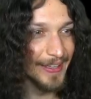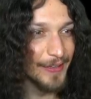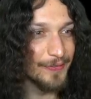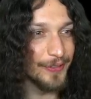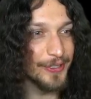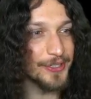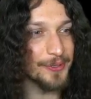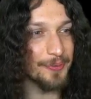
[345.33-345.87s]

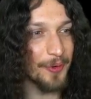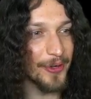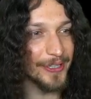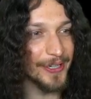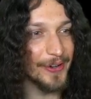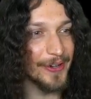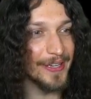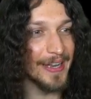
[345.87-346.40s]
Future Boy
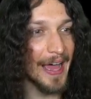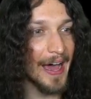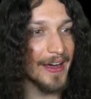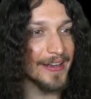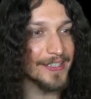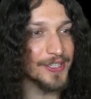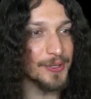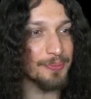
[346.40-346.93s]
going, how
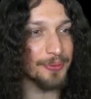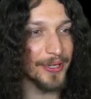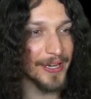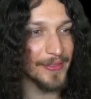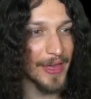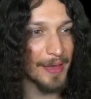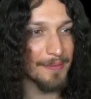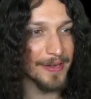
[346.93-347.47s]
did you play
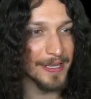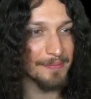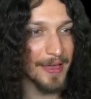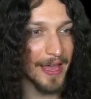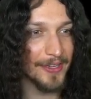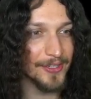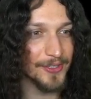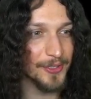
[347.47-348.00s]
that many
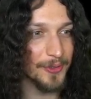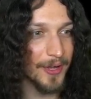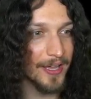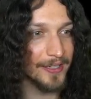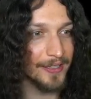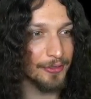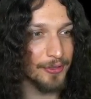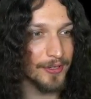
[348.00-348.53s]
matches
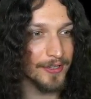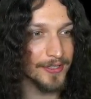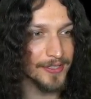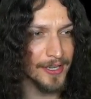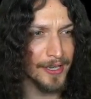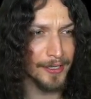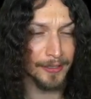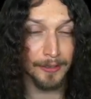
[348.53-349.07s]
already? Then he's
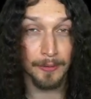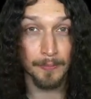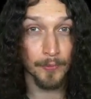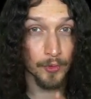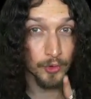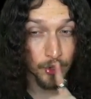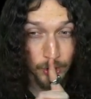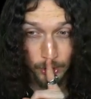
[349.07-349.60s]
saying,
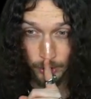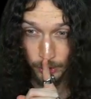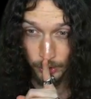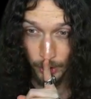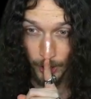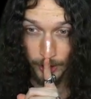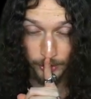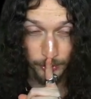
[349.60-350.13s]
shh,
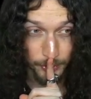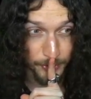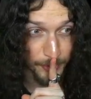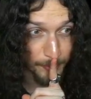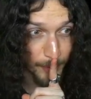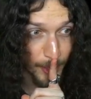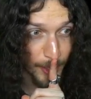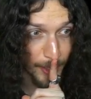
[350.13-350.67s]
I use the
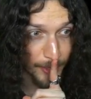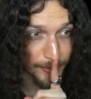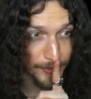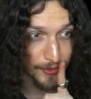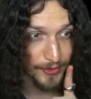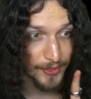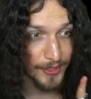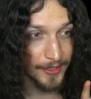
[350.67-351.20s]

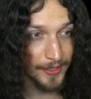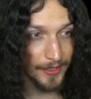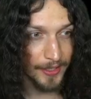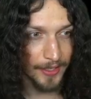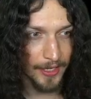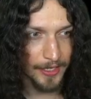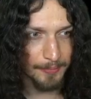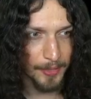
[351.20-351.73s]
mods.
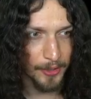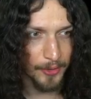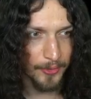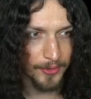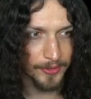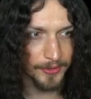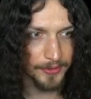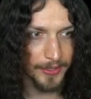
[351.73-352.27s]
In any
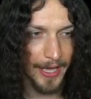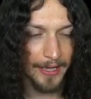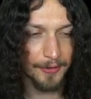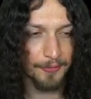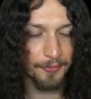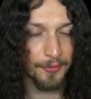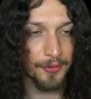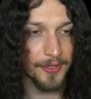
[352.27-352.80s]
mode,
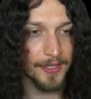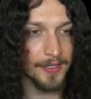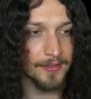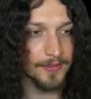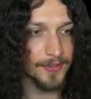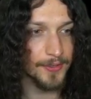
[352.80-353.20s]
ladder for the hints.